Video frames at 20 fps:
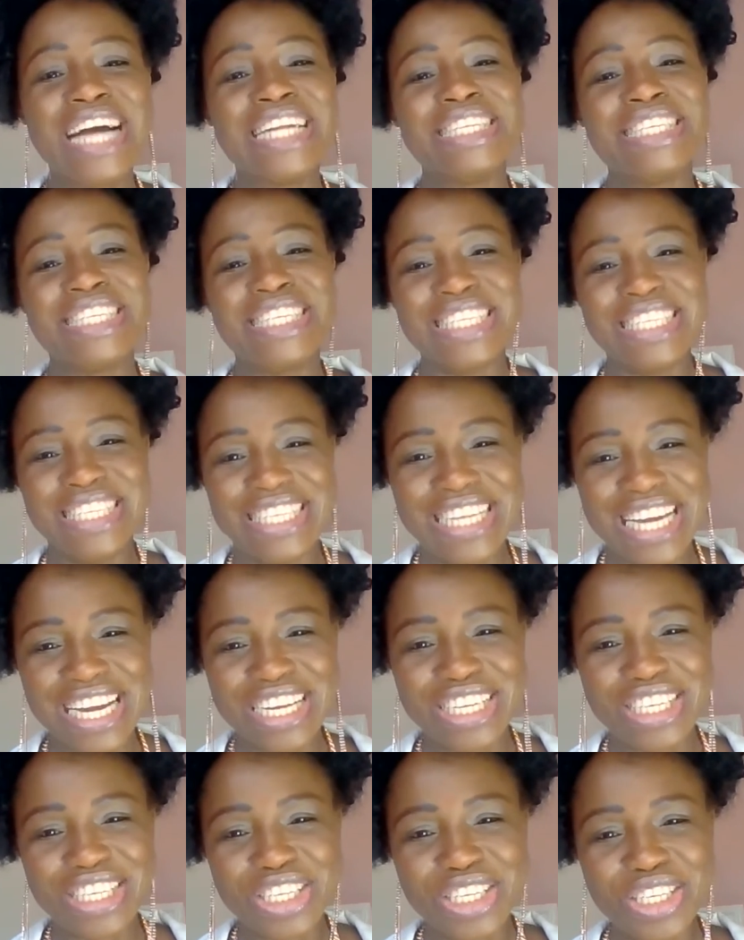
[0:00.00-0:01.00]
And
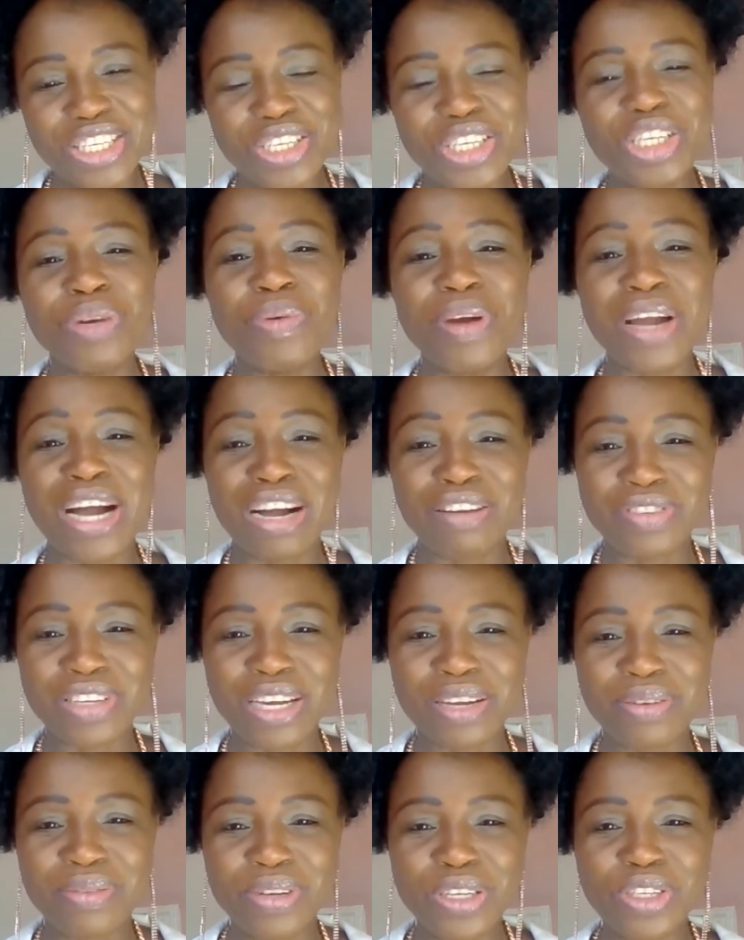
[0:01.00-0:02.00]
then you will have
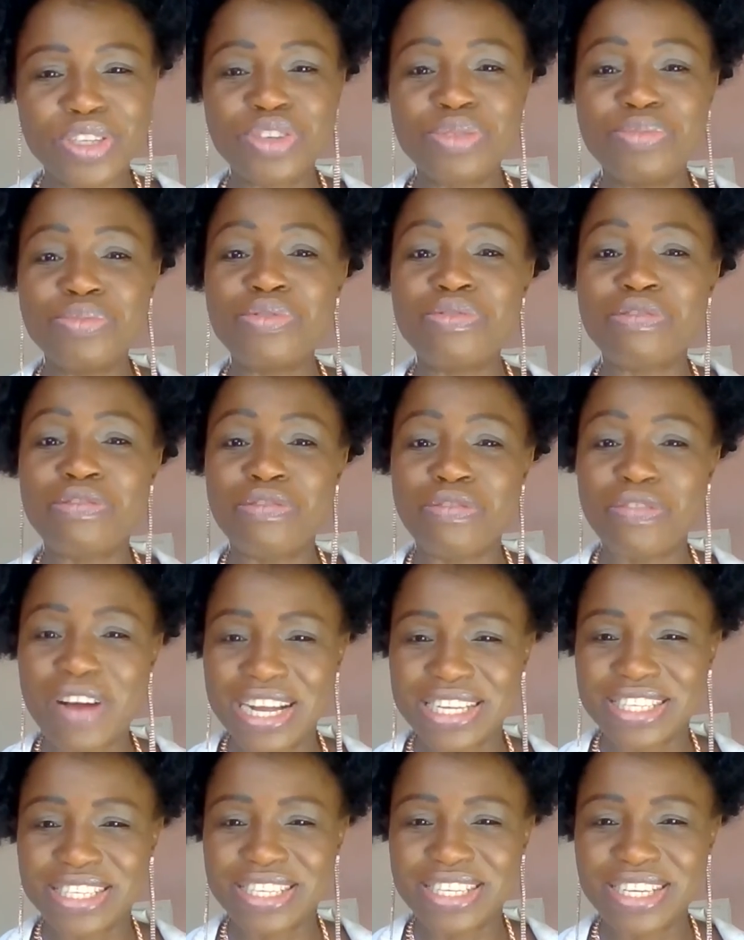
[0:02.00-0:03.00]
time to move
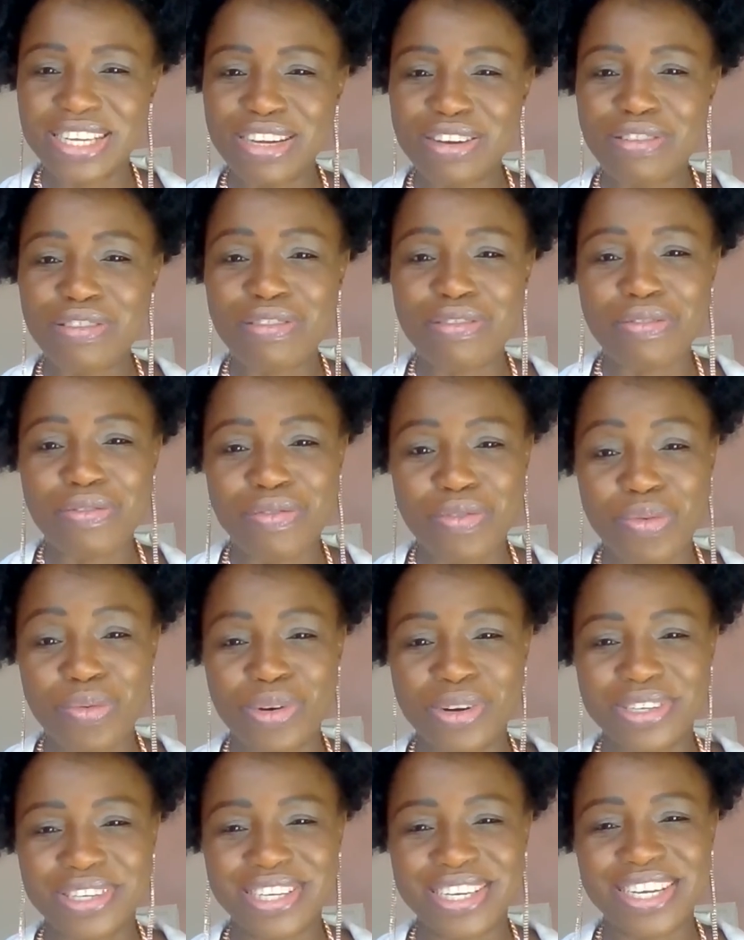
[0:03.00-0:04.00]
fast
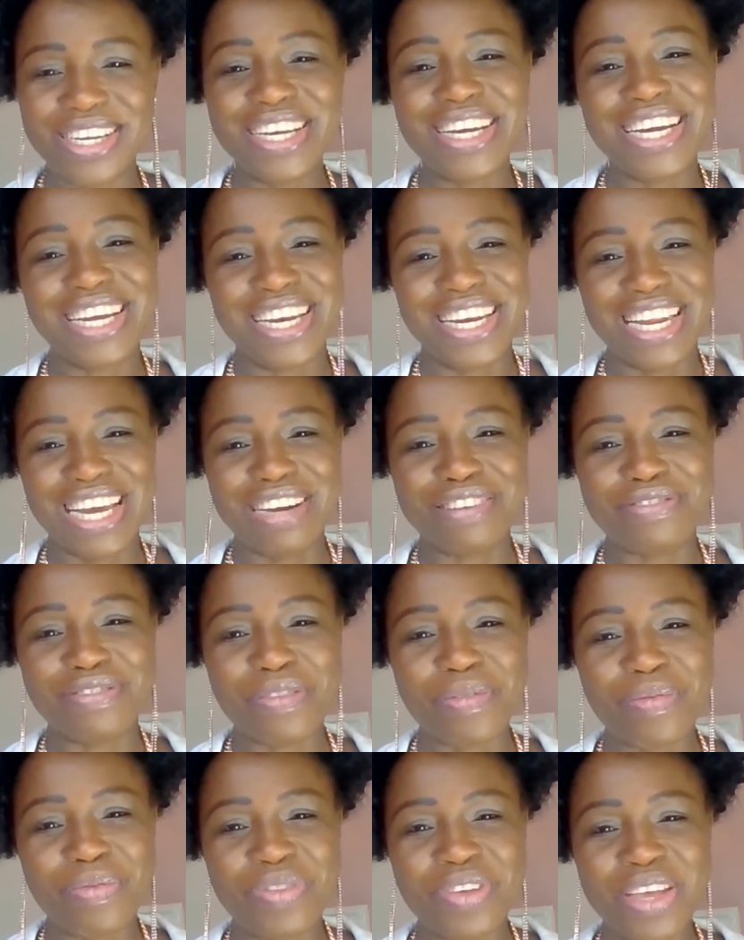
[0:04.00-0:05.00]
forward in life.
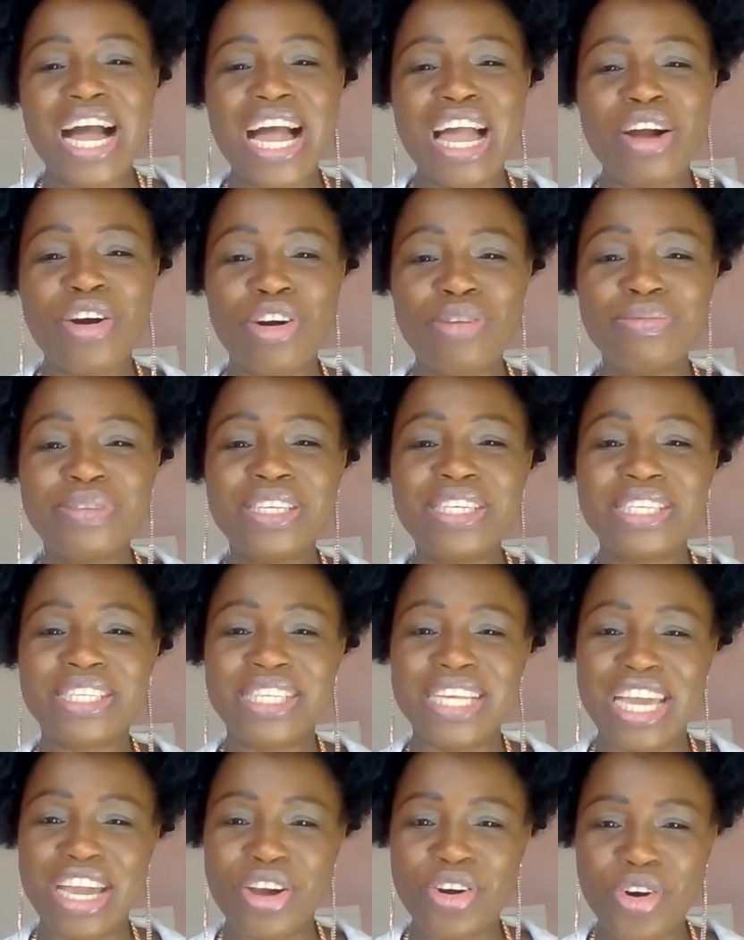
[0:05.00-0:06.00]
I hope
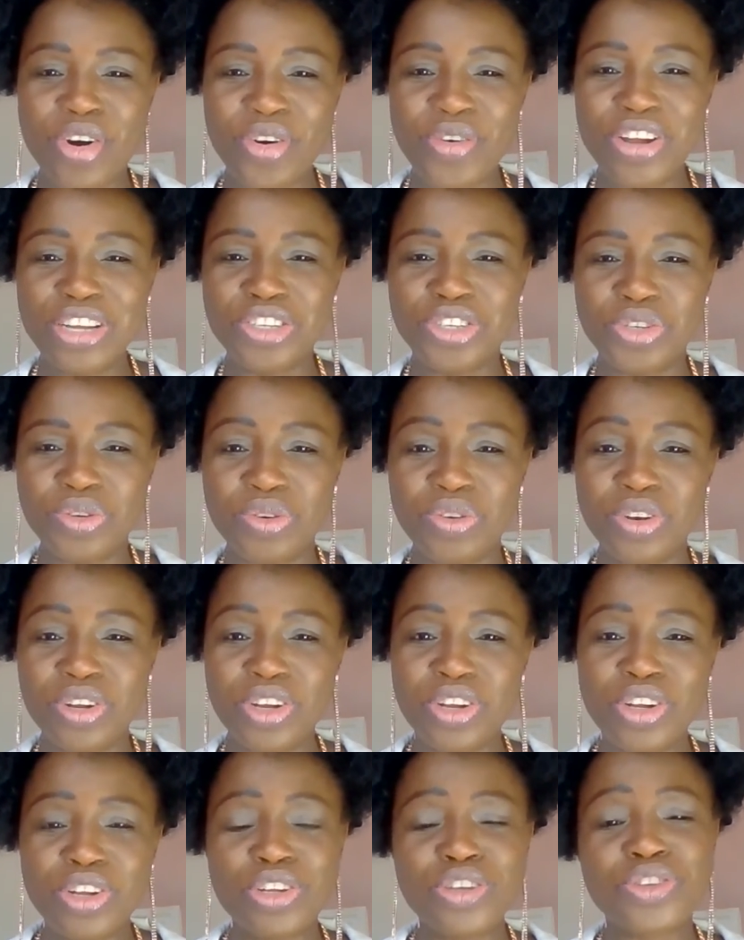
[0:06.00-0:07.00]
this encourage you
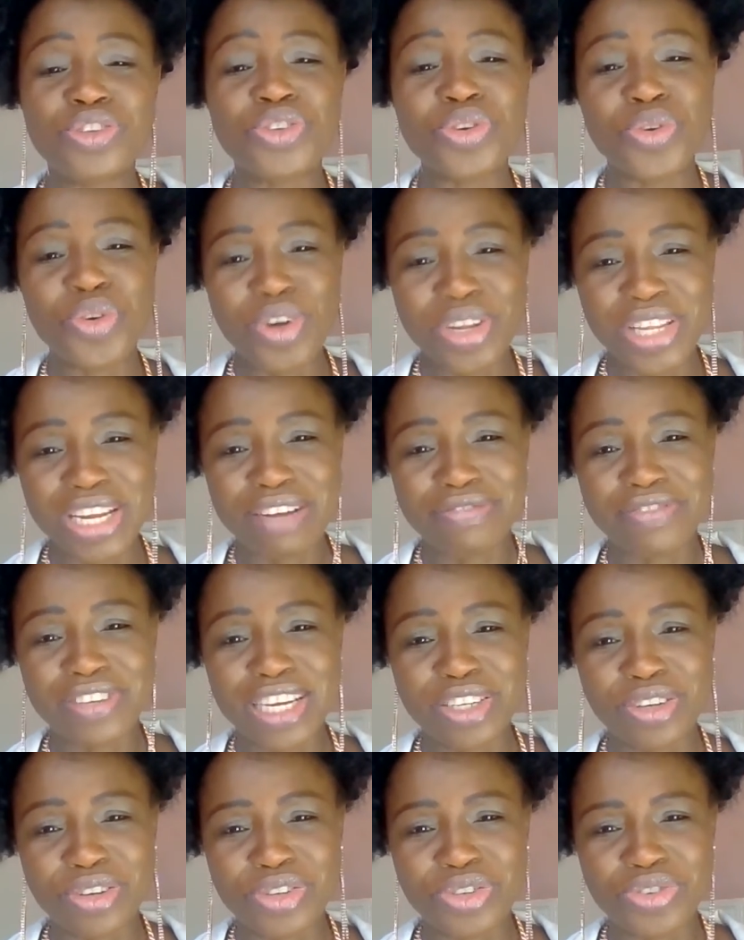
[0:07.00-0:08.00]
to run
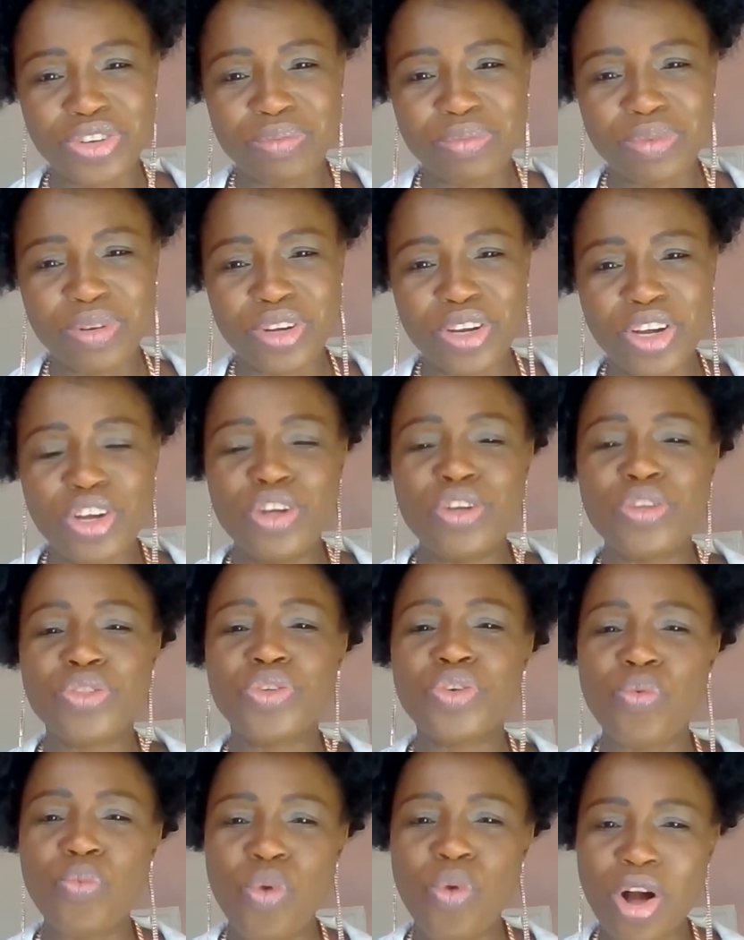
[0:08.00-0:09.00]
after your dream,
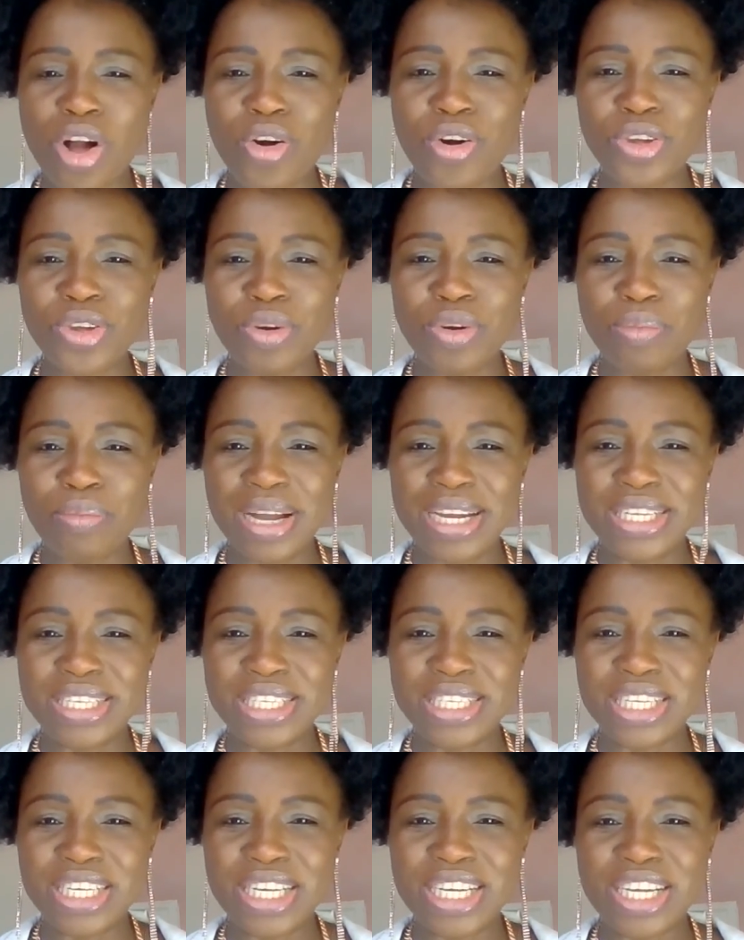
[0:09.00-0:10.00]
to work on your
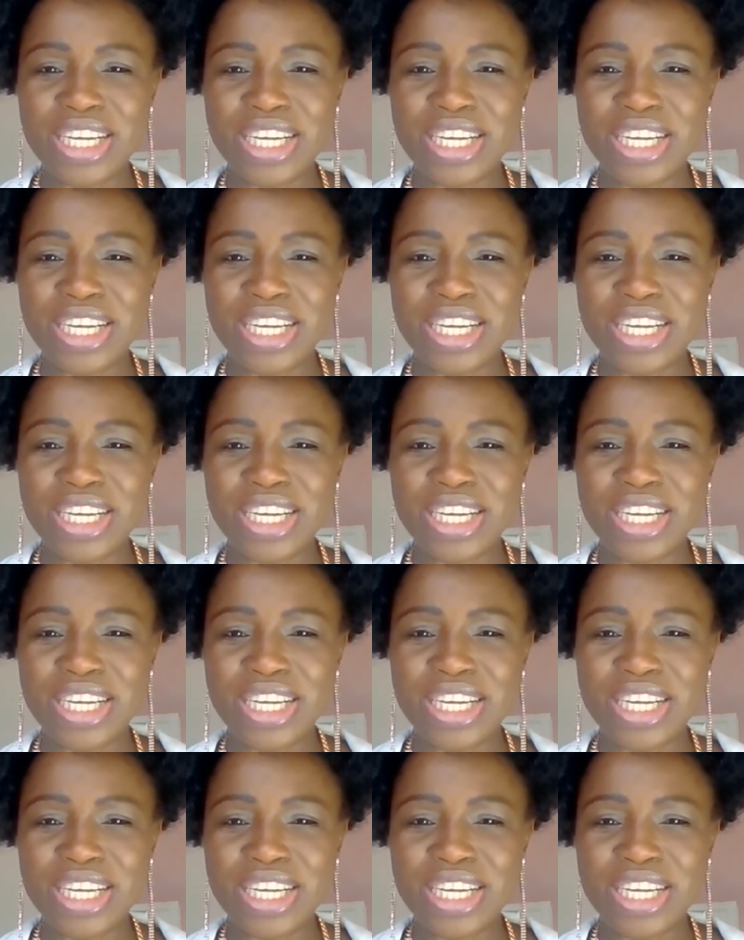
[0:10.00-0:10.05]
mind,